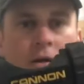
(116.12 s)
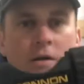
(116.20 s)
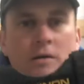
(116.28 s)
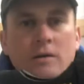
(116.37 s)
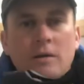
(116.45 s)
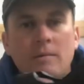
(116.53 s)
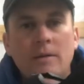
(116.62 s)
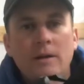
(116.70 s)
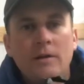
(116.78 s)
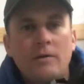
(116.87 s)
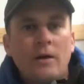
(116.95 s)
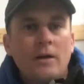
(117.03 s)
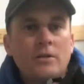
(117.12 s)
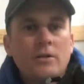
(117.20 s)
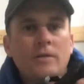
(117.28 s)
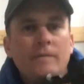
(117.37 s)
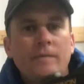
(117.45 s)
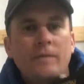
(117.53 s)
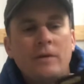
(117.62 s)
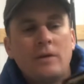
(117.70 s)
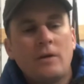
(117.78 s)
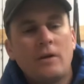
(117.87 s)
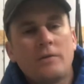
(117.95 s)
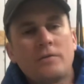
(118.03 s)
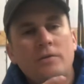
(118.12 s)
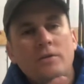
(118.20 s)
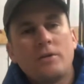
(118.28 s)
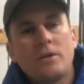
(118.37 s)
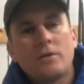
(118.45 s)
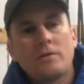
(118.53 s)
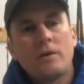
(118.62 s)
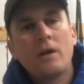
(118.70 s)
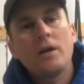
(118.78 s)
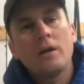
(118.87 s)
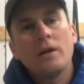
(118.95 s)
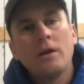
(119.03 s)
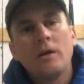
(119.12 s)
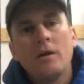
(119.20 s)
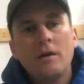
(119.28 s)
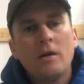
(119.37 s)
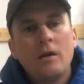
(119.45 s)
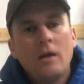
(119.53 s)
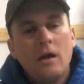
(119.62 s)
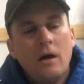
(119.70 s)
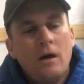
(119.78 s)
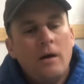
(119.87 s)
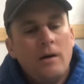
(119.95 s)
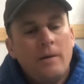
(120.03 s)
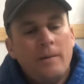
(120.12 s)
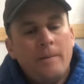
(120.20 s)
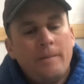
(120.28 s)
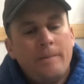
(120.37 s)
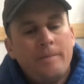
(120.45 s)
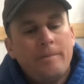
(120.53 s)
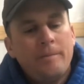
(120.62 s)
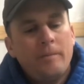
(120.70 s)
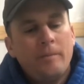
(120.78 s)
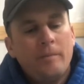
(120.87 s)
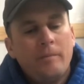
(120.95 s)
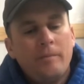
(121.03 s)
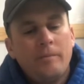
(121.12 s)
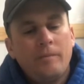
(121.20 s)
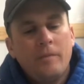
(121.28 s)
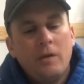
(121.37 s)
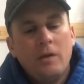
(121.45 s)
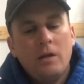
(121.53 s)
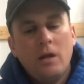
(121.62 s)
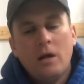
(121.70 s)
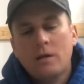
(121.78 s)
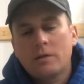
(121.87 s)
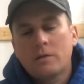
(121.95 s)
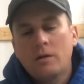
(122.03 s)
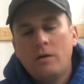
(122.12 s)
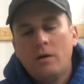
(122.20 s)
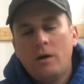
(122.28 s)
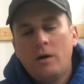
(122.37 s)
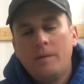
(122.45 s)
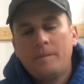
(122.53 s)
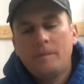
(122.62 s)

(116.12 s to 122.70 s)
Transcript: turn any direction. You can also adjust right here. Um, yeah, so uh,